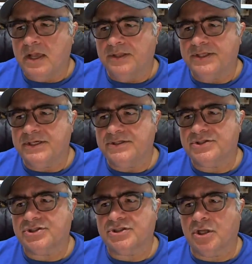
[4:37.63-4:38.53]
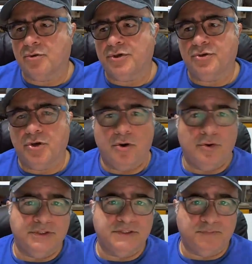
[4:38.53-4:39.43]
The slower you go
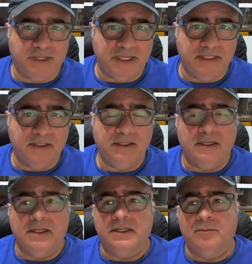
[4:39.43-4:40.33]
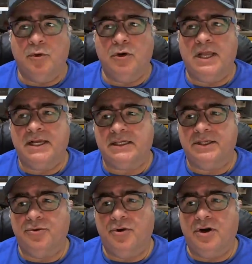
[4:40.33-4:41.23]
on the speed, the more likely
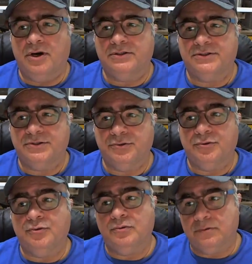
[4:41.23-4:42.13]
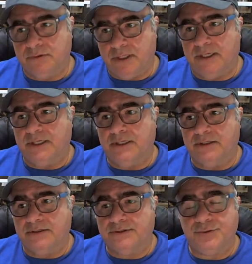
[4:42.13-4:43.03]
you are to
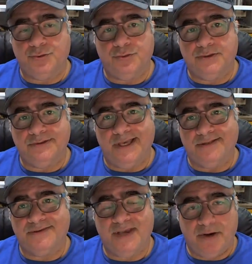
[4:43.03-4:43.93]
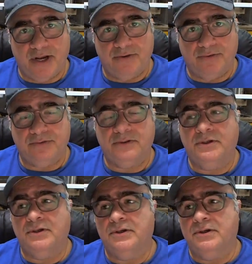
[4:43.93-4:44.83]
get tear out,
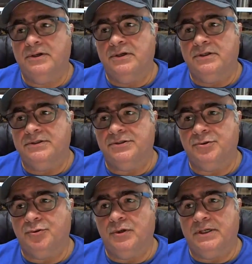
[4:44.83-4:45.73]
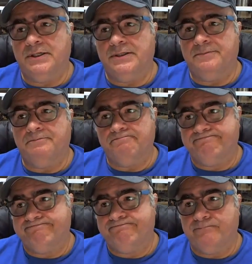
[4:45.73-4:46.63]
to
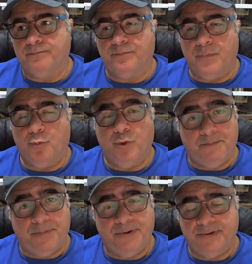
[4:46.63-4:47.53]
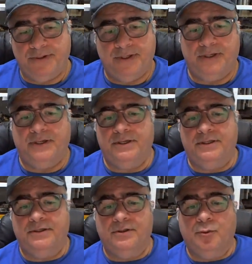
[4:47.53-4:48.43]
rip the
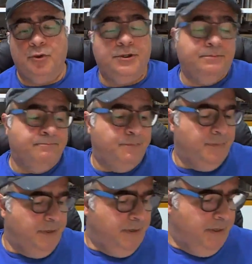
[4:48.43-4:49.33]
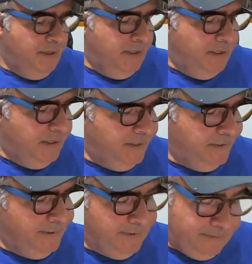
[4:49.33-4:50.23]
wood.
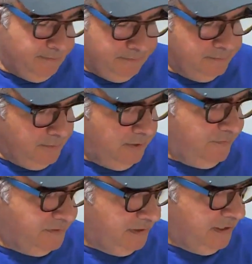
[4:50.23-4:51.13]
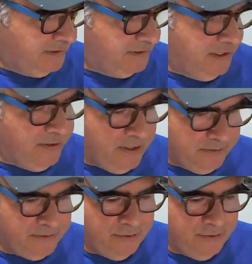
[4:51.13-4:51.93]
Obviously, that's tear out,